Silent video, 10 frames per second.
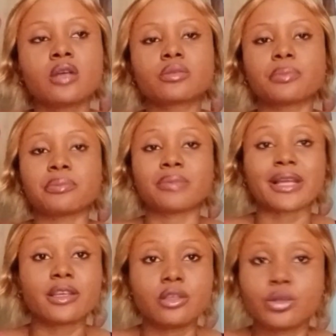
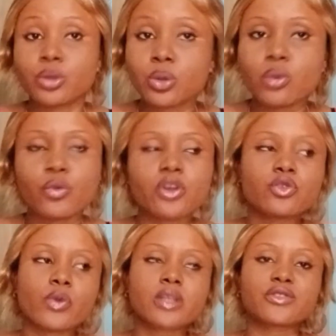Like, you know, what
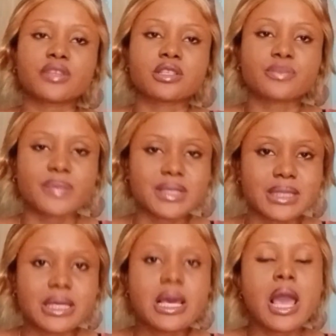works for this
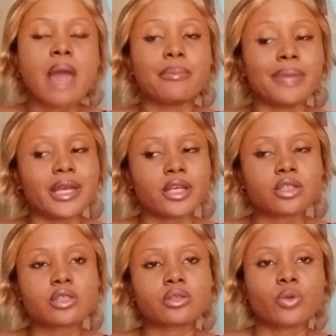person may
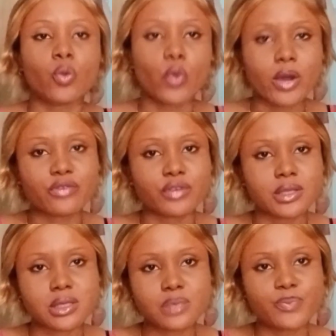not work for
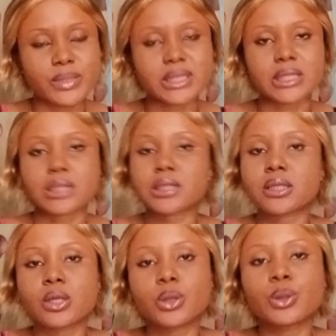this person,
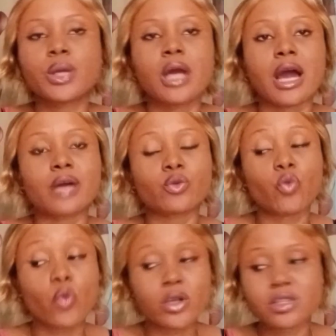so
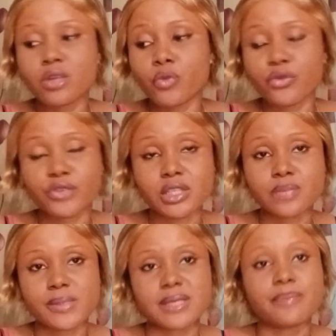and what don't work for this
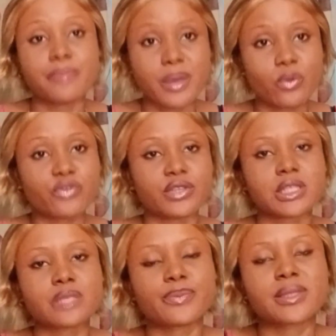person may work for
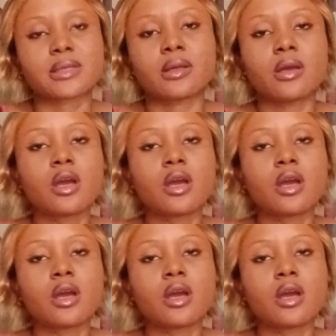this person.